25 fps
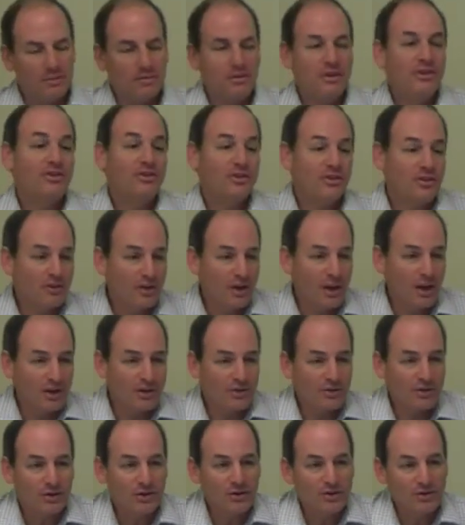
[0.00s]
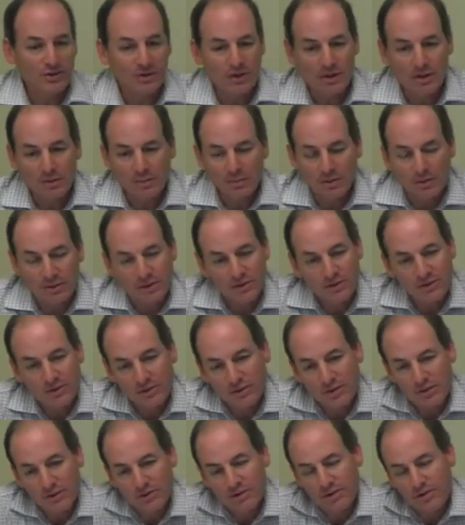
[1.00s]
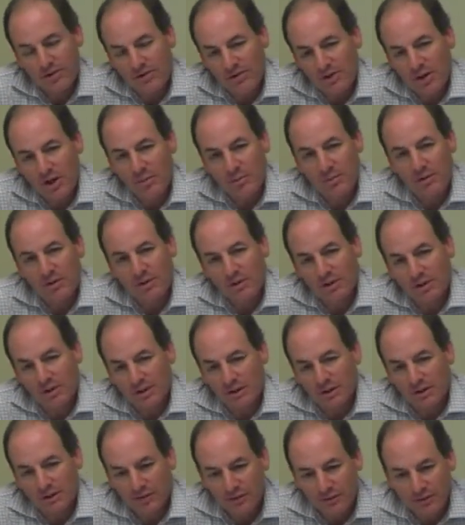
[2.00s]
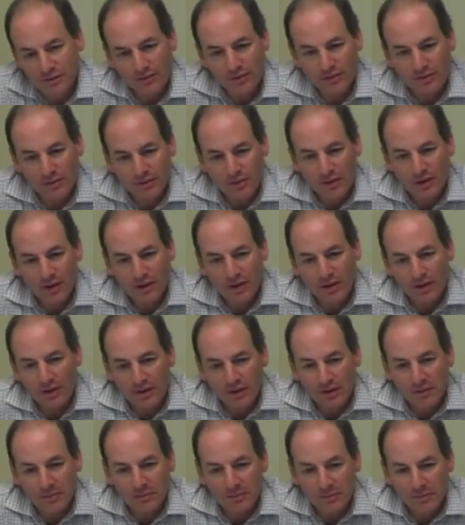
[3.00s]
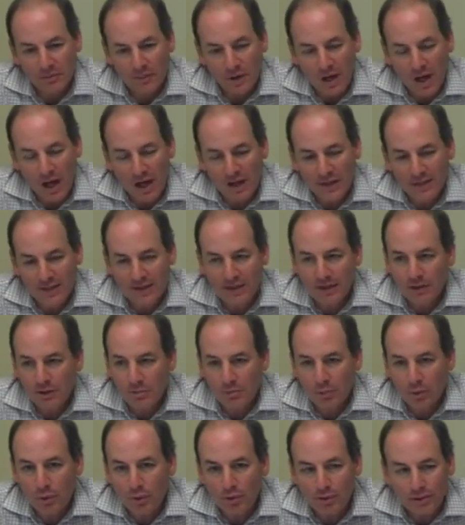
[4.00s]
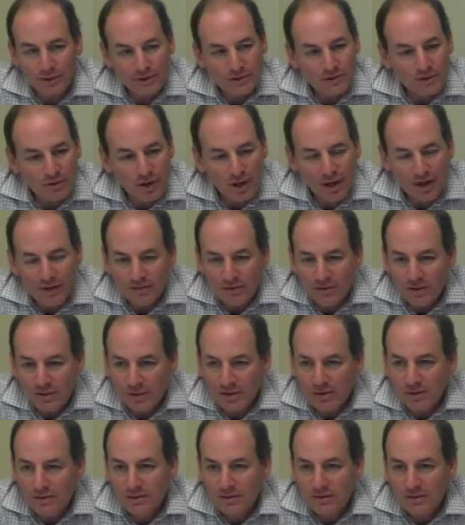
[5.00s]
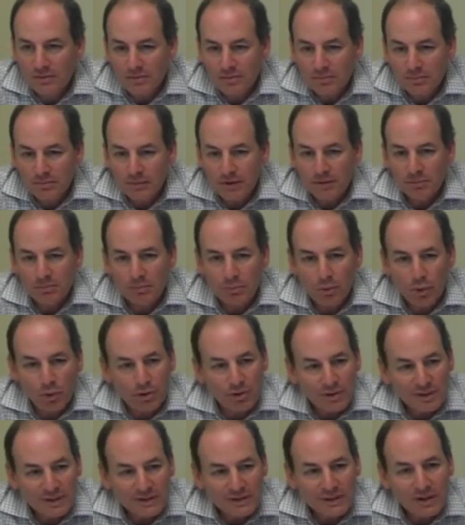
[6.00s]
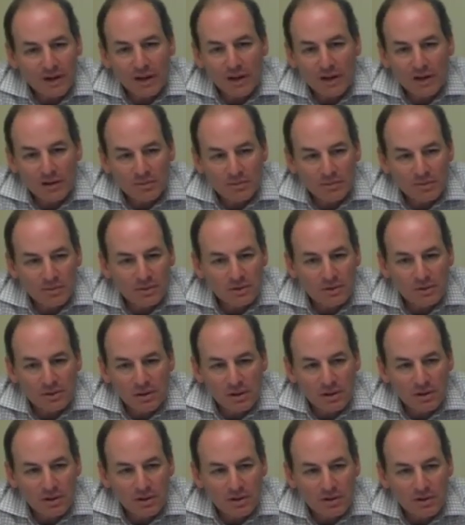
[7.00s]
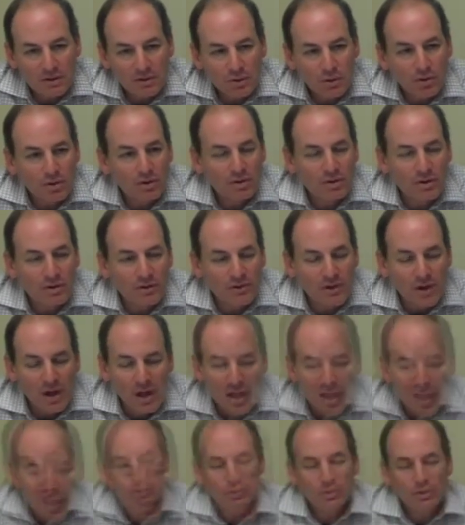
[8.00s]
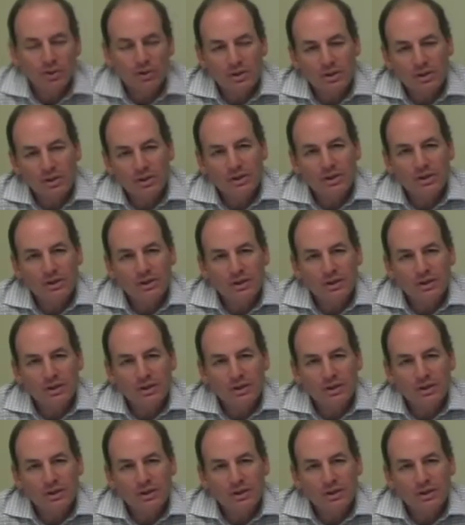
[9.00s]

business tax, for example, is another example of, I think, a poorly drafted, poorly timed ordinance. We're